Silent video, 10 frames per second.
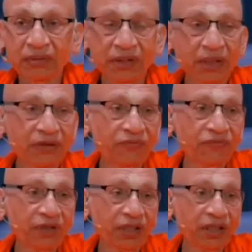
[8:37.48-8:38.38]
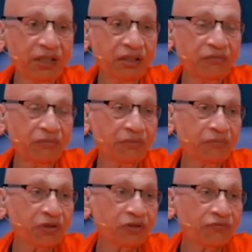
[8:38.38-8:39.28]
And when the
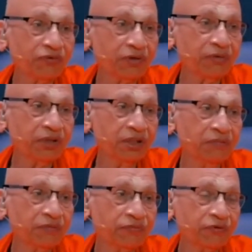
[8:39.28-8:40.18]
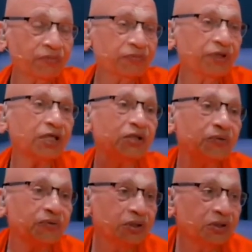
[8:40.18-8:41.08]
members of family perform their
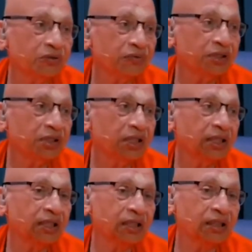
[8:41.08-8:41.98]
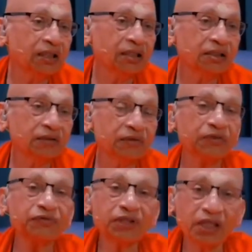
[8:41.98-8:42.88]
duty towards their elders, it
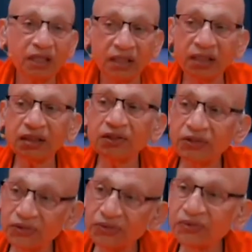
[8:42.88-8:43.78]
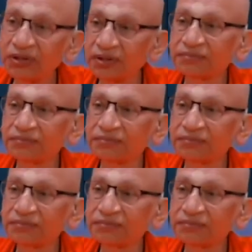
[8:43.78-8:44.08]
becomes their right and his duty.